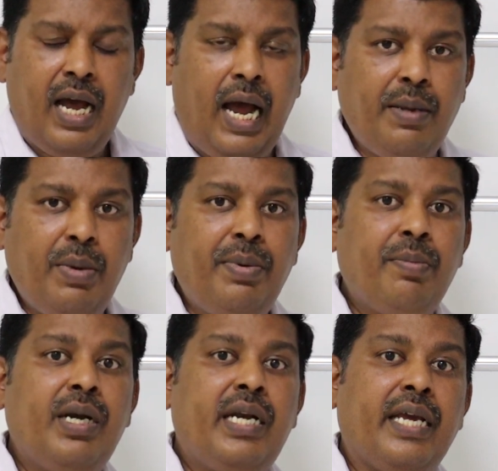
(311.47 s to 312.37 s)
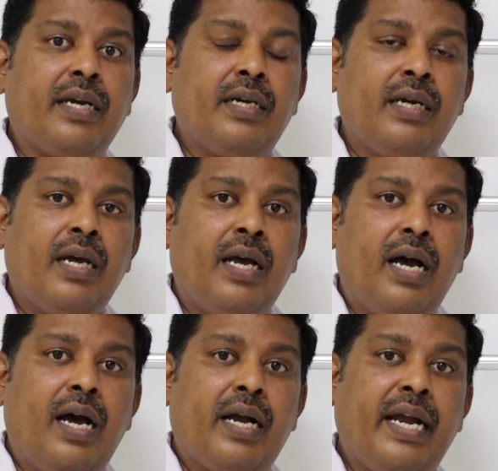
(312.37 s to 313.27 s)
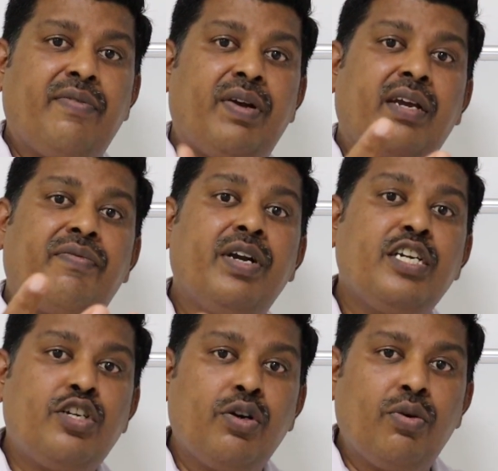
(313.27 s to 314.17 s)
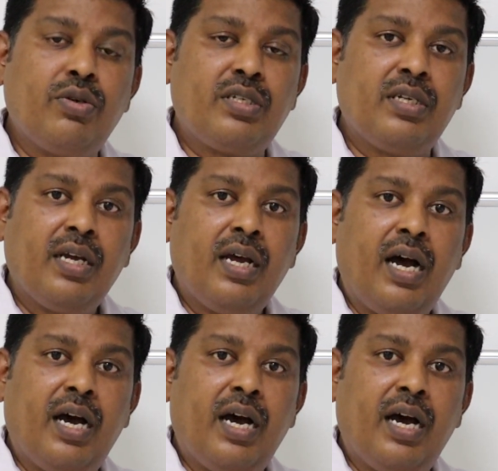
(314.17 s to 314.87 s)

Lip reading: I may be building kind of like a finished goods